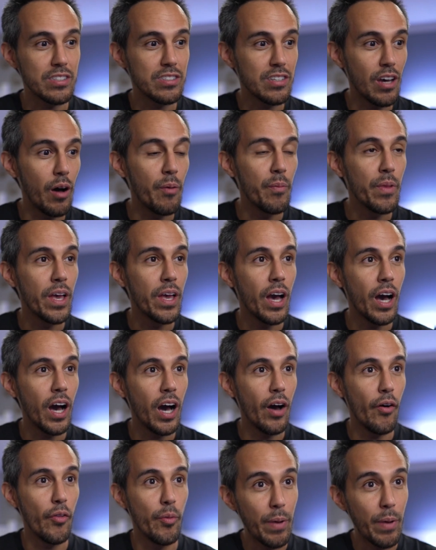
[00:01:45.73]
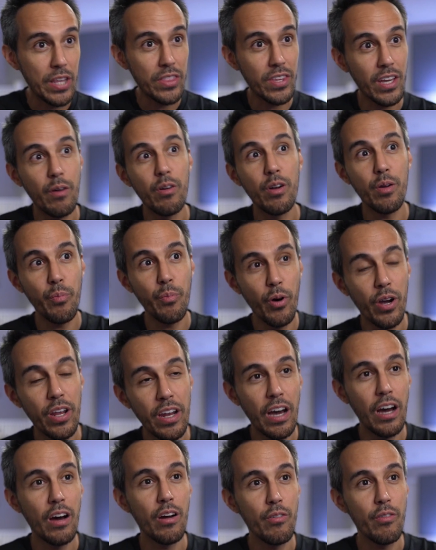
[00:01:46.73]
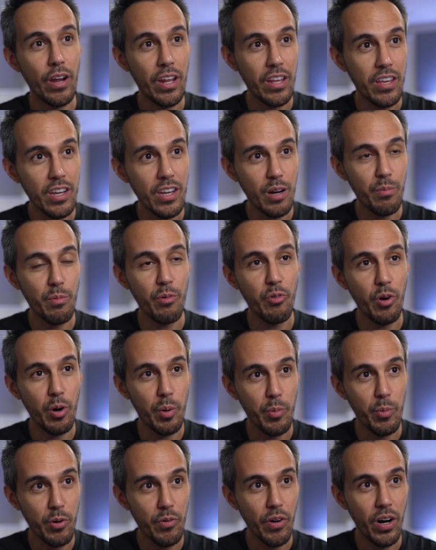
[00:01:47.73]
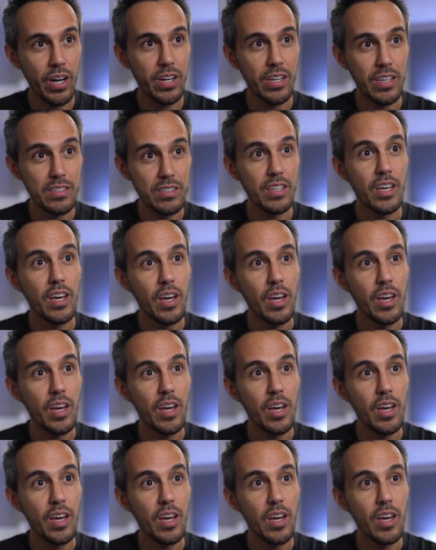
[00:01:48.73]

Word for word: So the main thing I want to point out right here before we move on is